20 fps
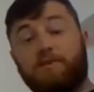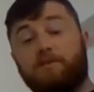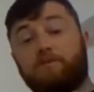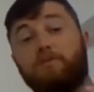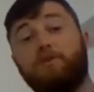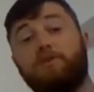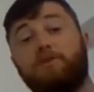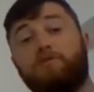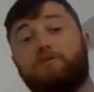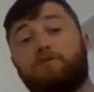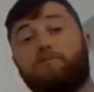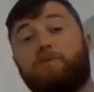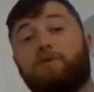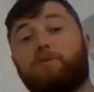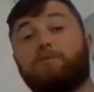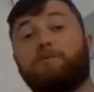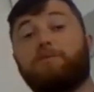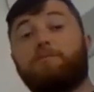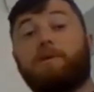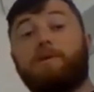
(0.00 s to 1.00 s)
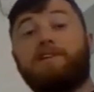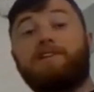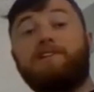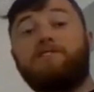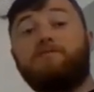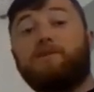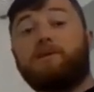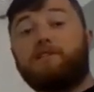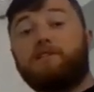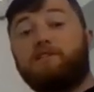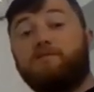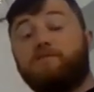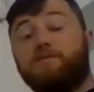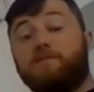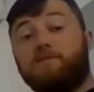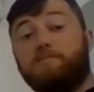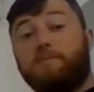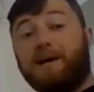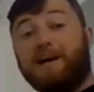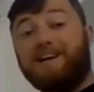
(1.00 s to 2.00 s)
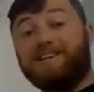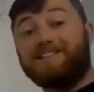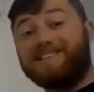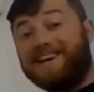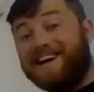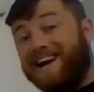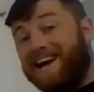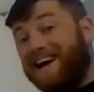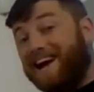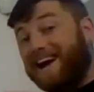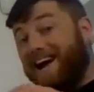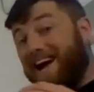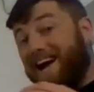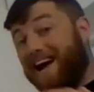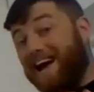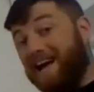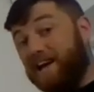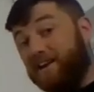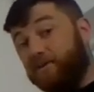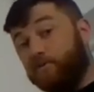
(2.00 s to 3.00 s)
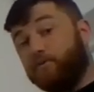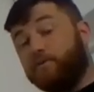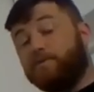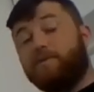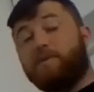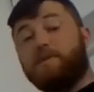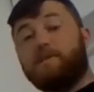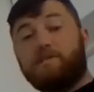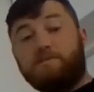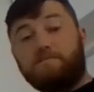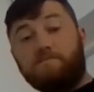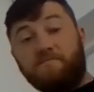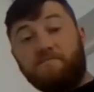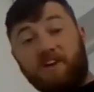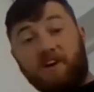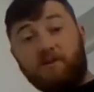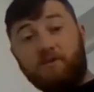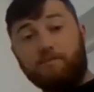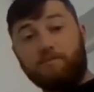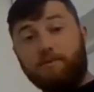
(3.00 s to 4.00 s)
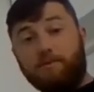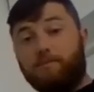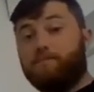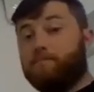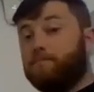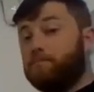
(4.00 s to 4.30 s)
emergence property by the interaction of its parts and with its environment.